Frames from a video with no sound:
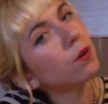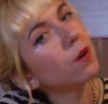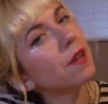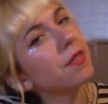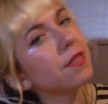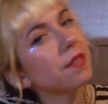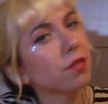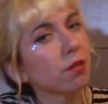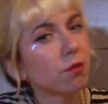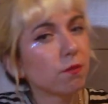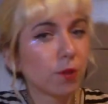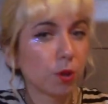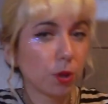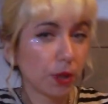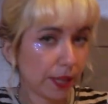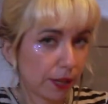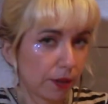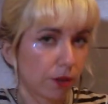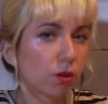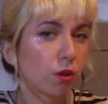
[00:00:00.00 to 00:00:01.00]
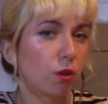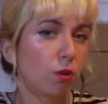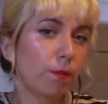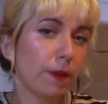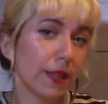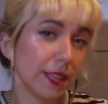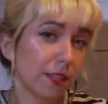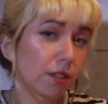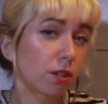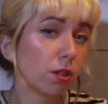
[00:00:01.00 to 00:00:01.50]
I think the real lyrical
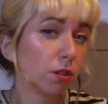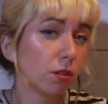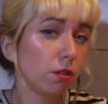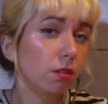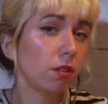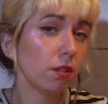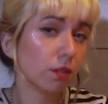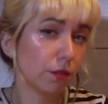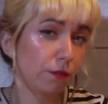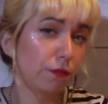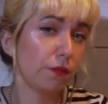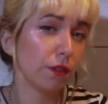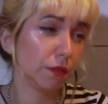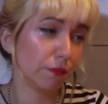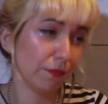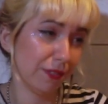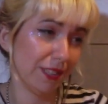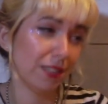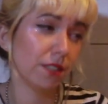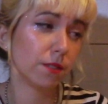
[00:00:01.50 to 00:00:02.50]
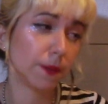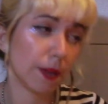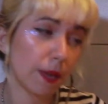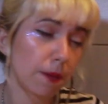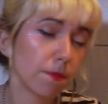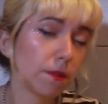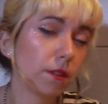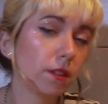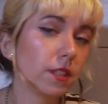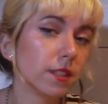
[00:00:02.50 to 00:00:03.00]
pinnacle of Village
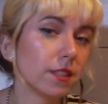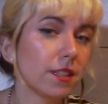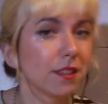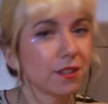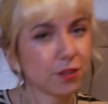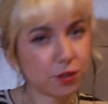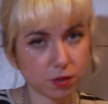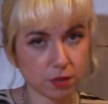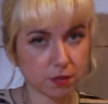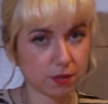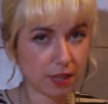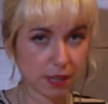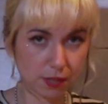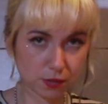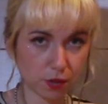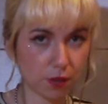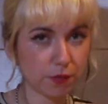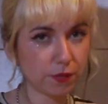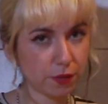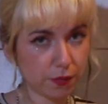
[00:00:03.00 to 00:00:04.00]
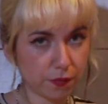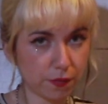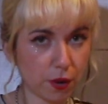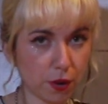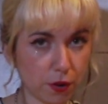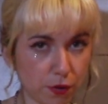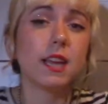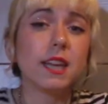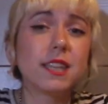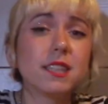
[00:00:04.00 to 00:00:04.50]
People is in the song Sex Over the
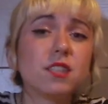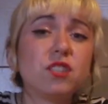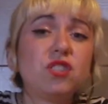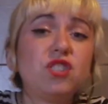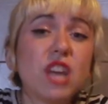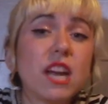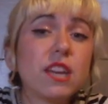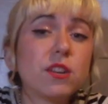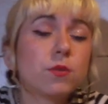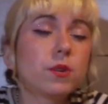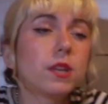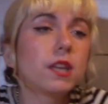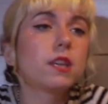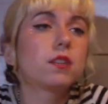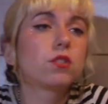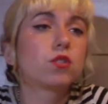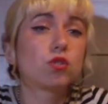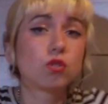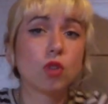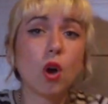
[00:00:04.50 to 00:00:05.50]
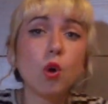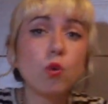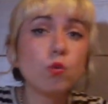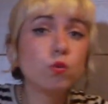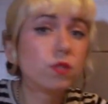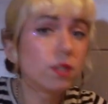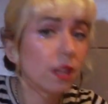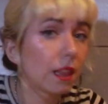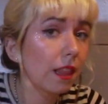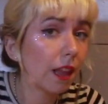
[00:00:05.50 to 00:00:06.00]
Phone. It is genuinely so
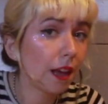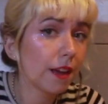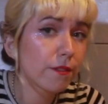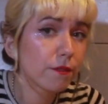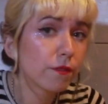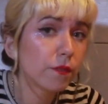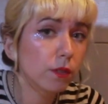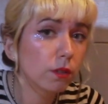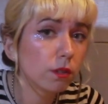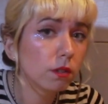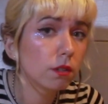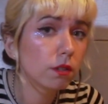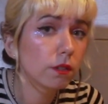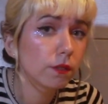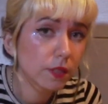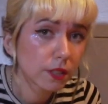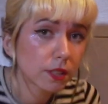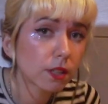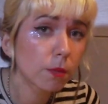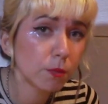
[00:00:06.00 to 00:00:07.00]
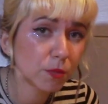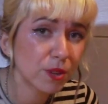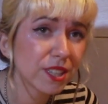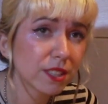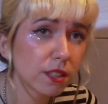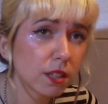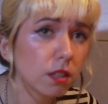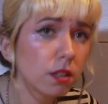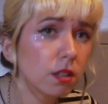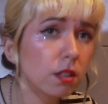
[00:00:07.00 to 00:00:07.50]
delightful for some
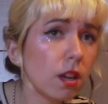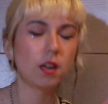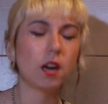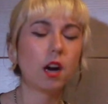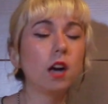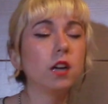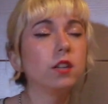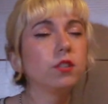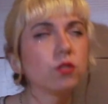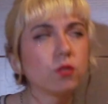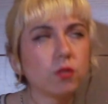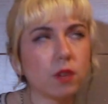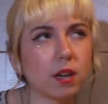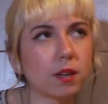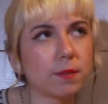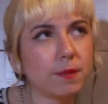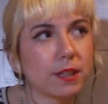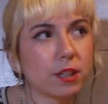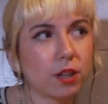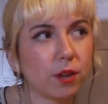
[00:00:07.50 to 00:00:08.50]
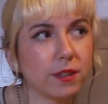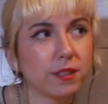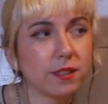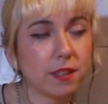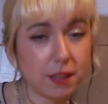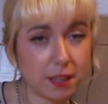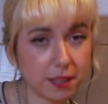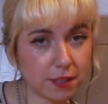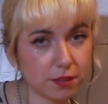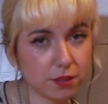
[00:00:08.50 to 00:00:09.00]
reason. I do recommend going to
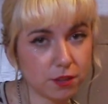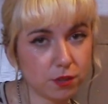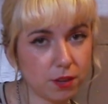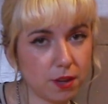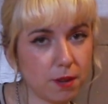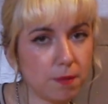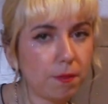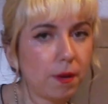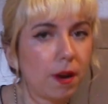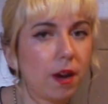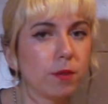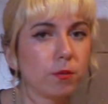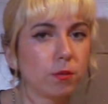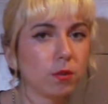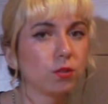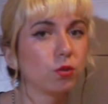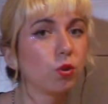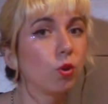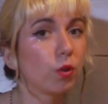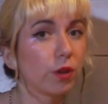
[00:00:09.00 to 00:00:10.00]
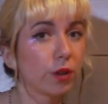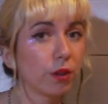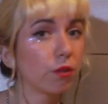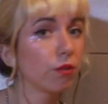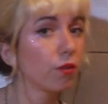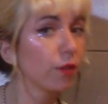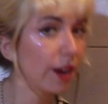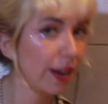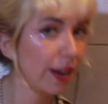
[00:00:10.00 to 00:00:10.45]
listen to it, but I will talk you through it